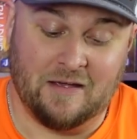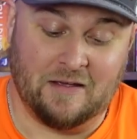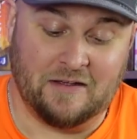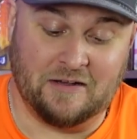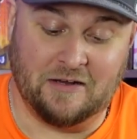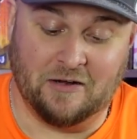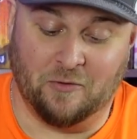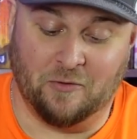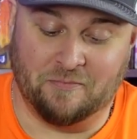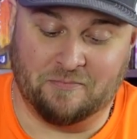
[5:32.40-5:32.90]

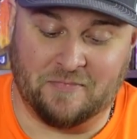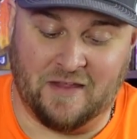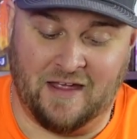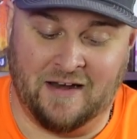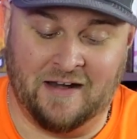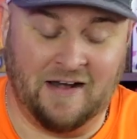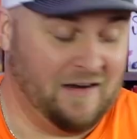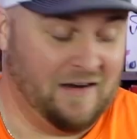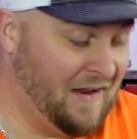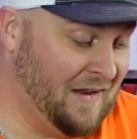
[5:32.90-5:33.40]

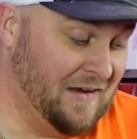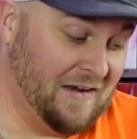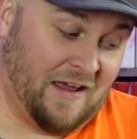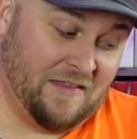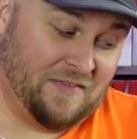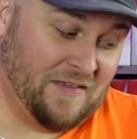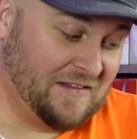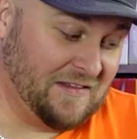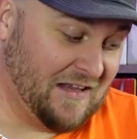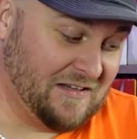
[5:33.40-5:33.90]
and I
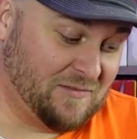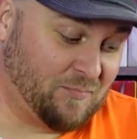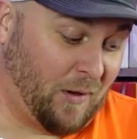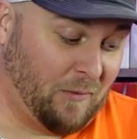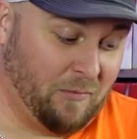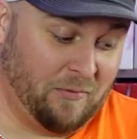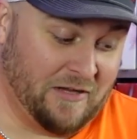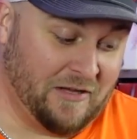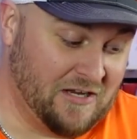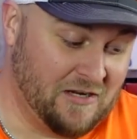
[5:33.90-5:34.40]
think that's
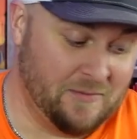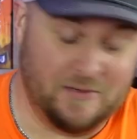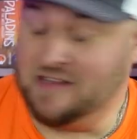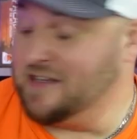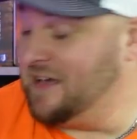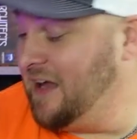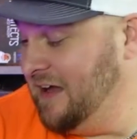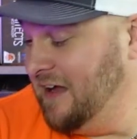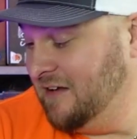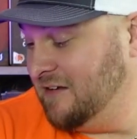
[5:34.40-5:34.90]
probably going to be the
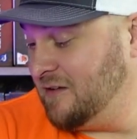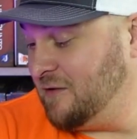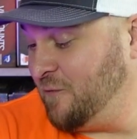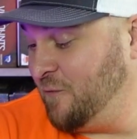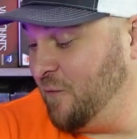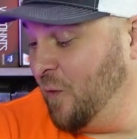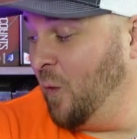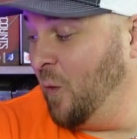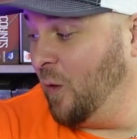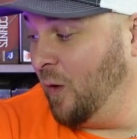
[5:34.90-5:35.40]
case
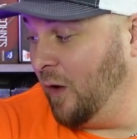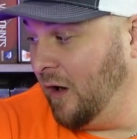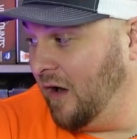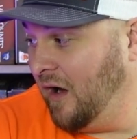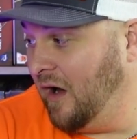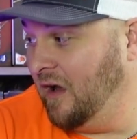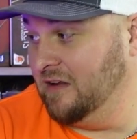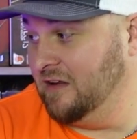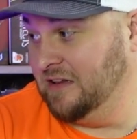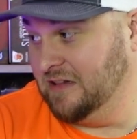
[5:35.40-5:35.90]
for
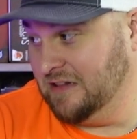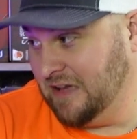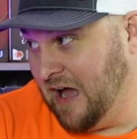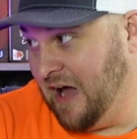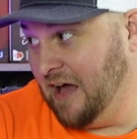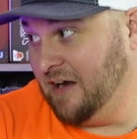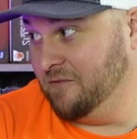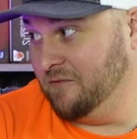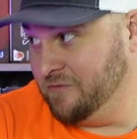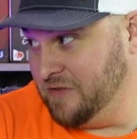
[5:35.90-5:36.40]
a
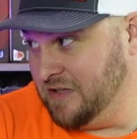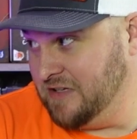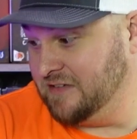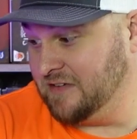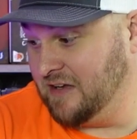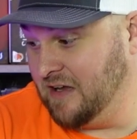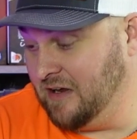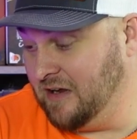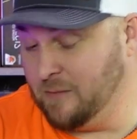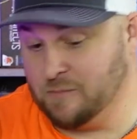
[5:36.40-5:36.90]
lot of these
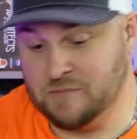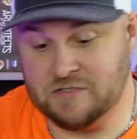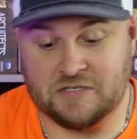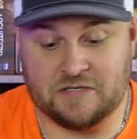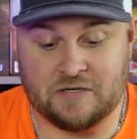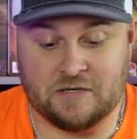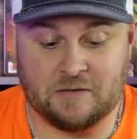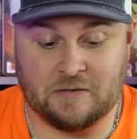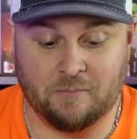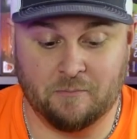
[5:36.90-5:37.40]
games.
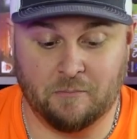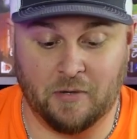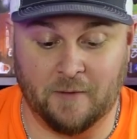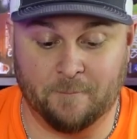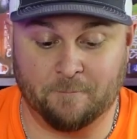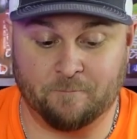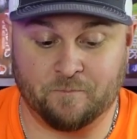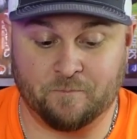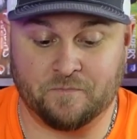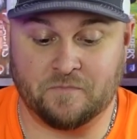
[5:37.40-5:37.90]

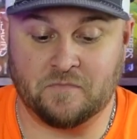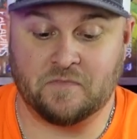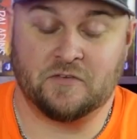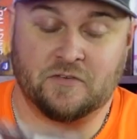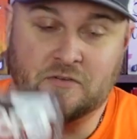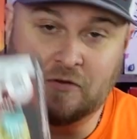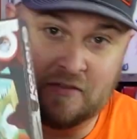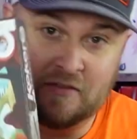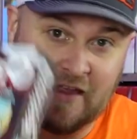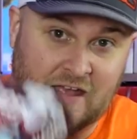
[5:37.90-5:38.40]
But
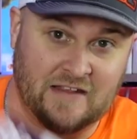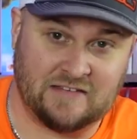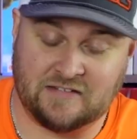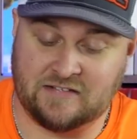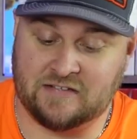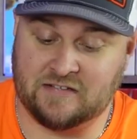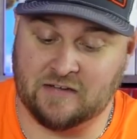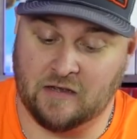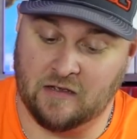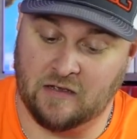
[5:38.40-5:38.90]
so
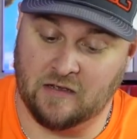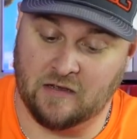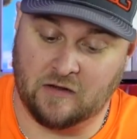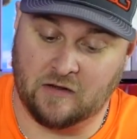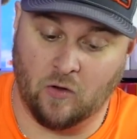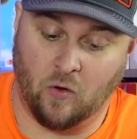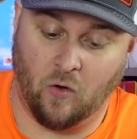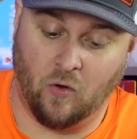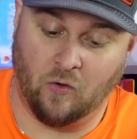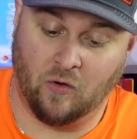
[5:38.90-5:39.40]
that's
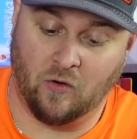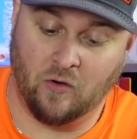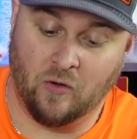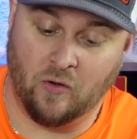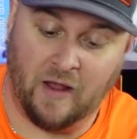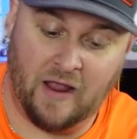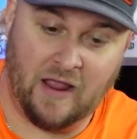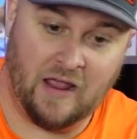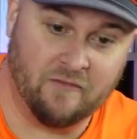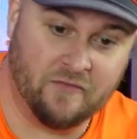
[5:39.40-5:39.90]

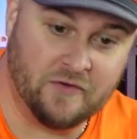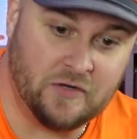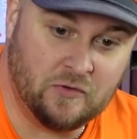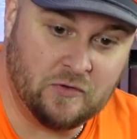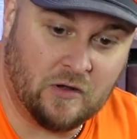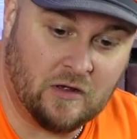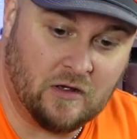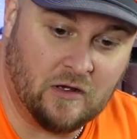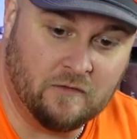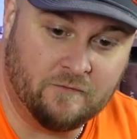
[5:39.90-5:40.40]
Kokoro Avenue
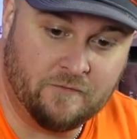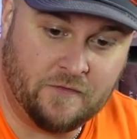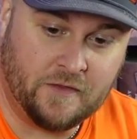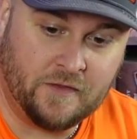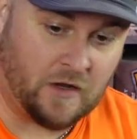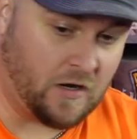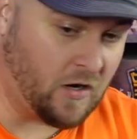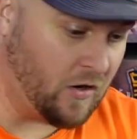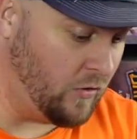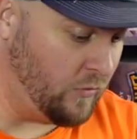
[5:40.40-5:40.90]
of
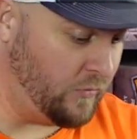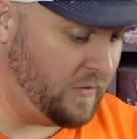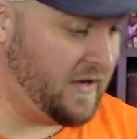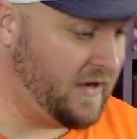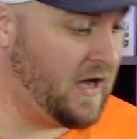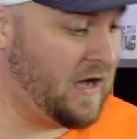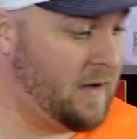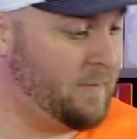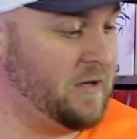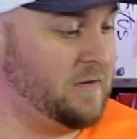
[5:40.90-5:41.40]
the
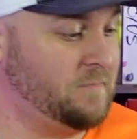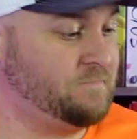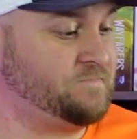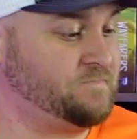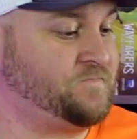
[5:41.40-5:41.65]
Kodama.